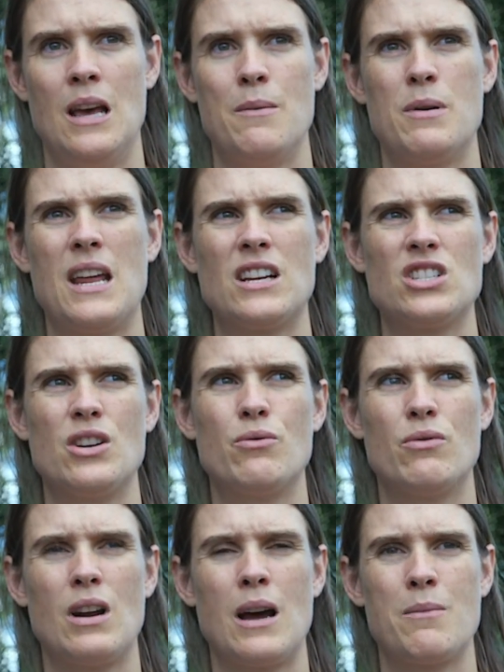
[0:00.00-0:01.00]
but
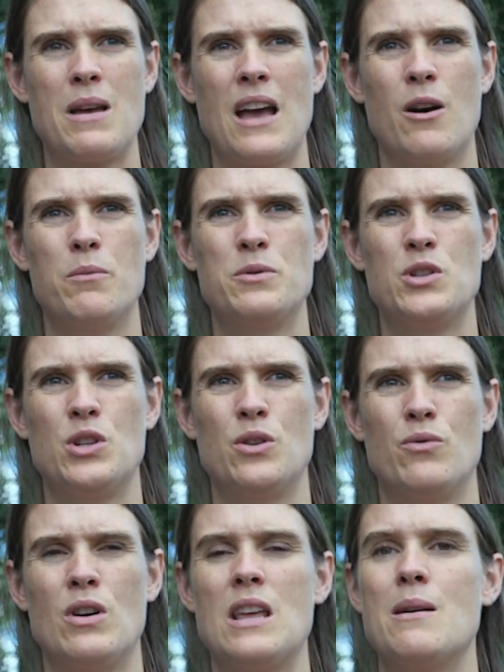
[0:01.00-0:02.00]
actually help
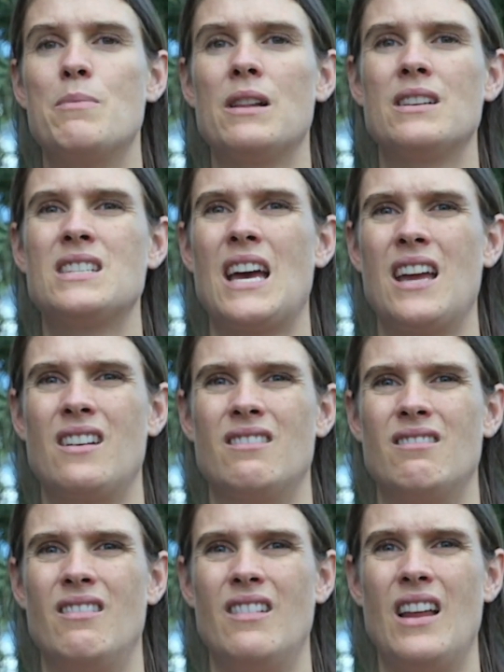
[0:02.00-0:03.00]
to rehabilitate
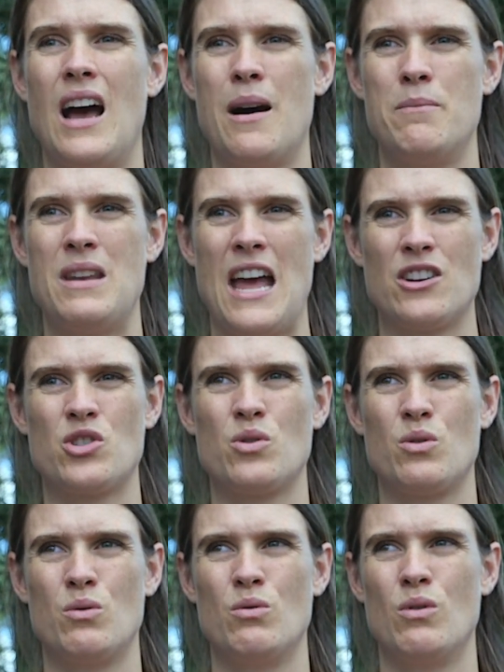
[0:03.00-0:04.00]

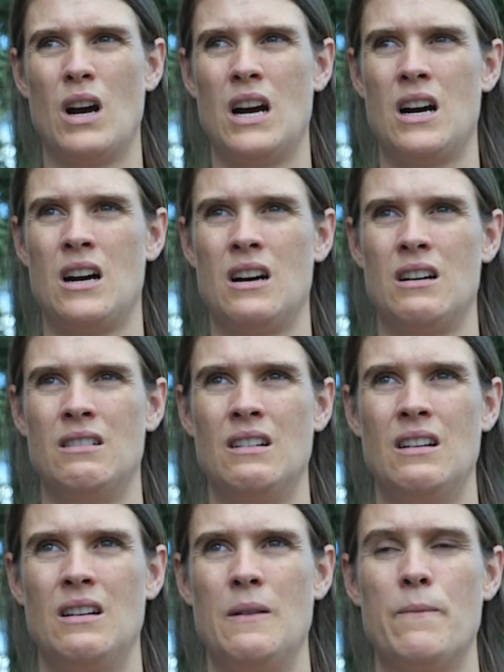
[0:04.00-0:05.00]
natural
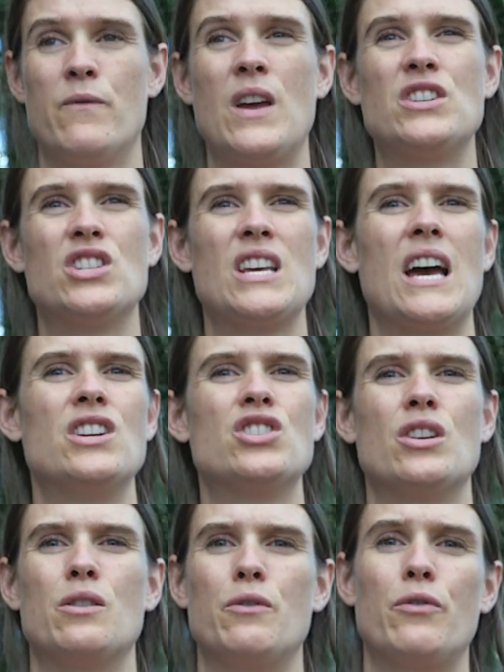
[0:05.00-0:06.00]

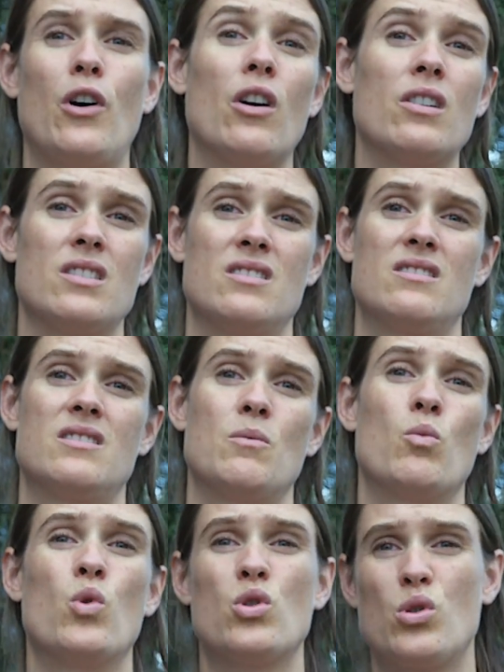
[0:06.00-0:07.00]
vegetation and forests
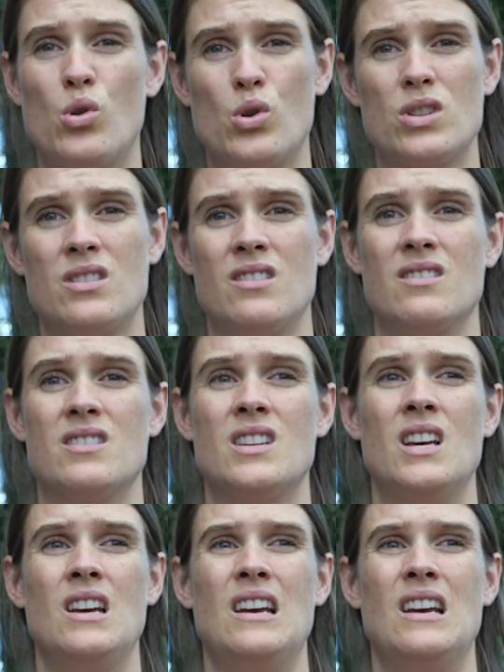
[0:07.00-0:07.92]
and watercourses.